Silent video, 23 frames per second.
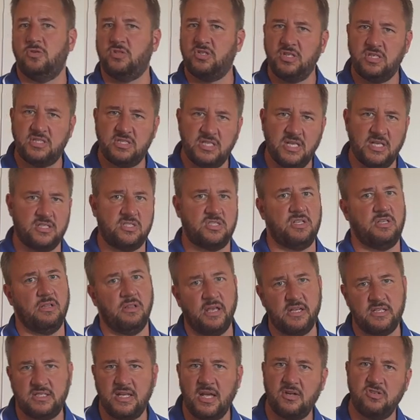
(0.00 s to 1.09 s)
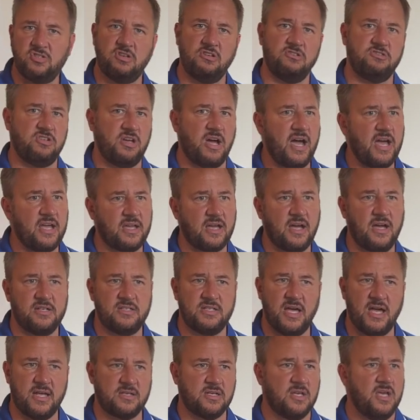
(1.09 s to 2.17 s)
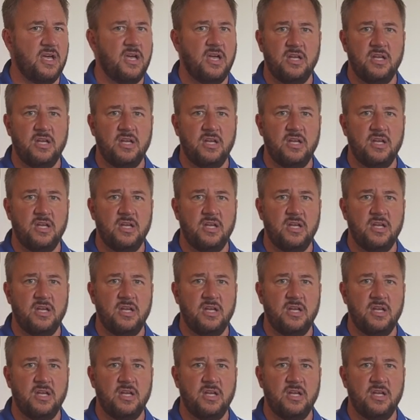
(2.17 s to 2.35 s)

She sits. She lays down. She gives you eye contact.